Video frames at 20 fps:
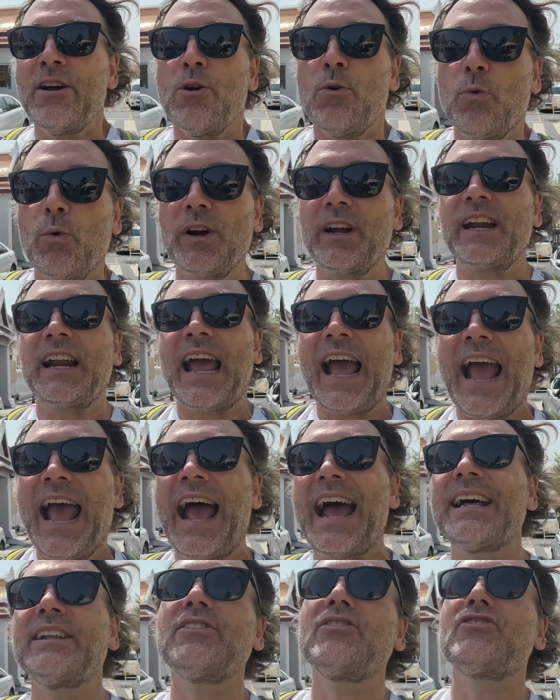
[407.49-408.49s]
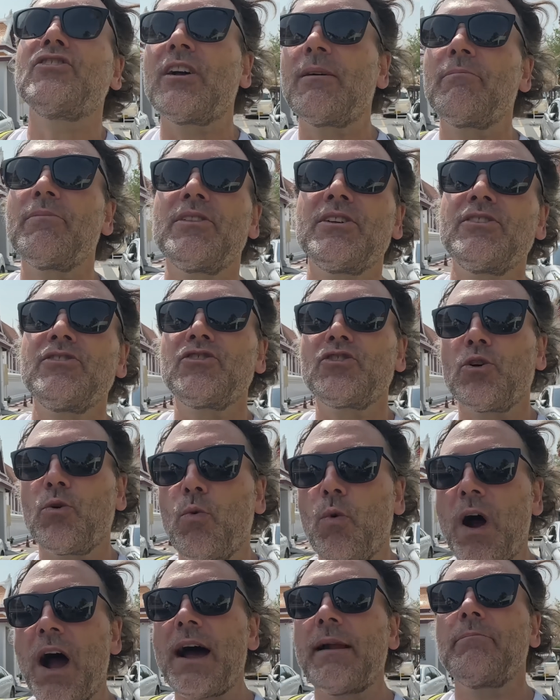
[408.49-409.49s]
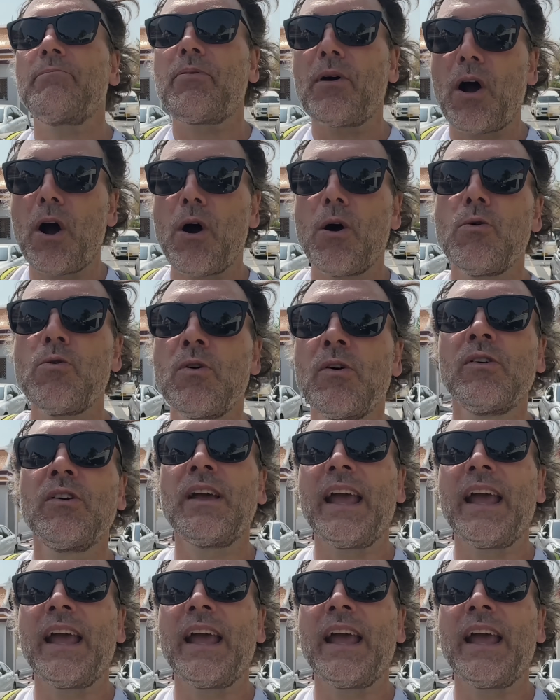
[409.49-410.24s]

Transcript: We're going to add something to Wat Pho.